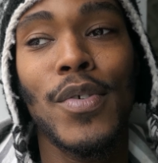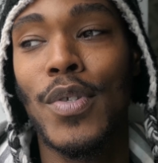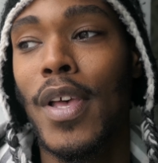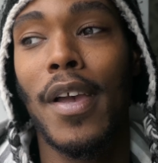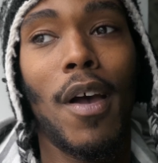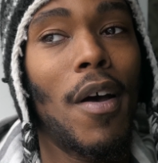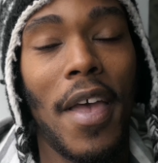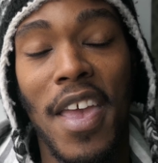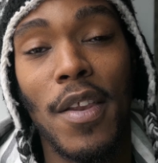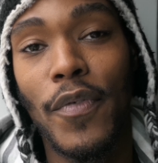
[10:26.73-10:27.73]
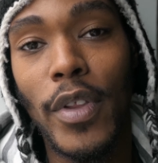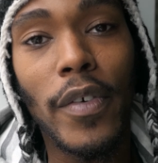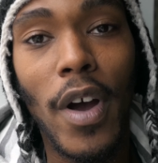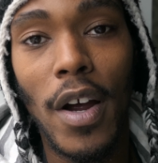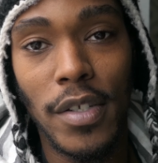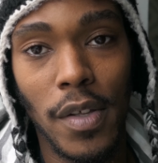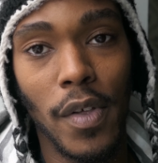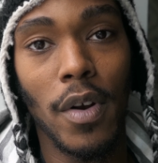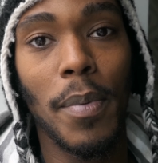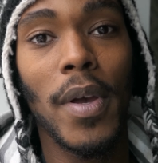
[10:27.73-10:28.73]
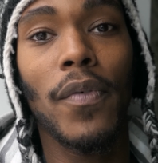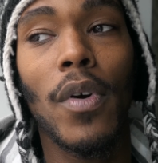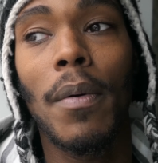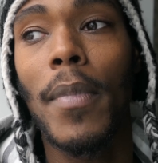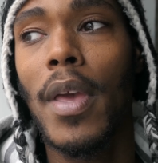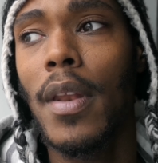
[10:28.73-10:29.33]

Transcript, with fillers: There's like a handful of cars on there to pick from.